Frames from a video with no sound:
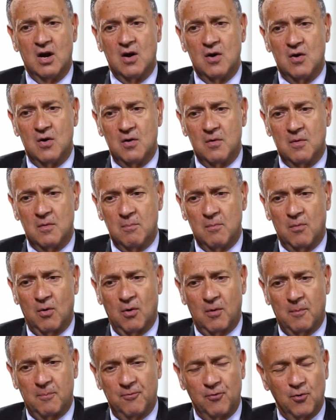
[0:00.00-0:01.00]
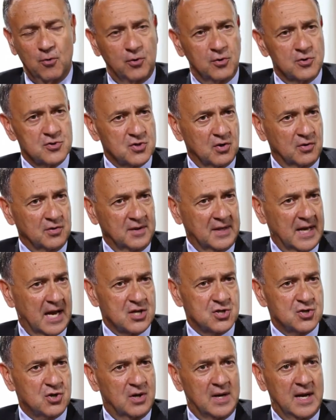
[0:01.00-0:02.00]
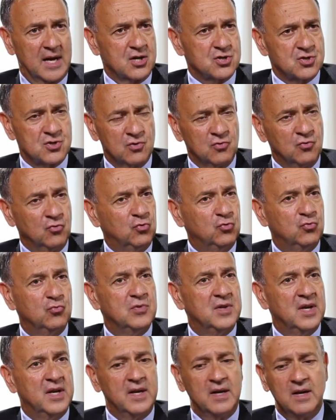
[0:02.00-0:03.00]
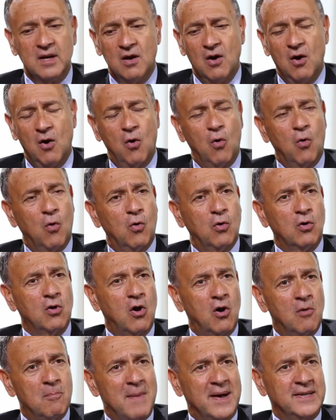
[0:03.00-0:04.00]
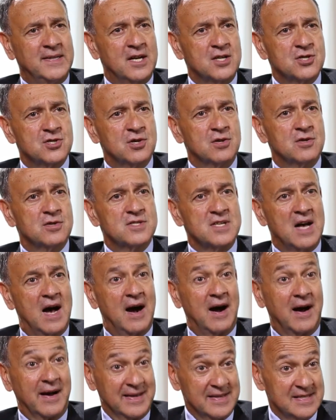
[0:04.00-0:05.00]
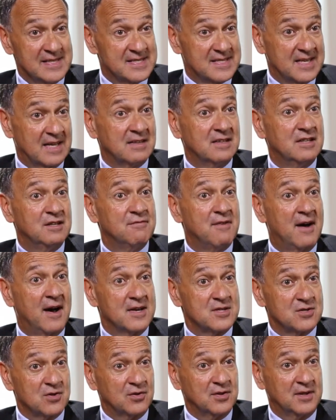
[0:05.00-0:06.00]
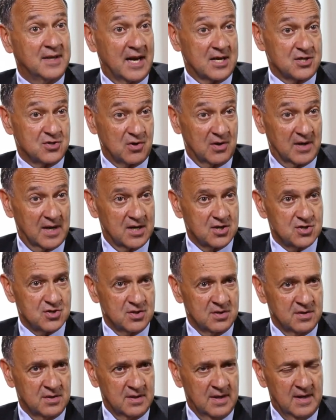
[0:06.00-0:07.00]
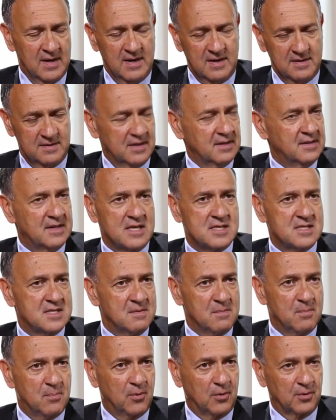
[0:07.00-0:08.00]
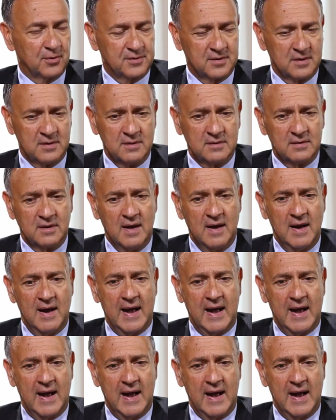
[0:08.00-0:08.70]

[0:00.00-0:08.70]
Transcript: more focus on cash collection. Today, all our managers are incentivized on cash collection. I think that's important.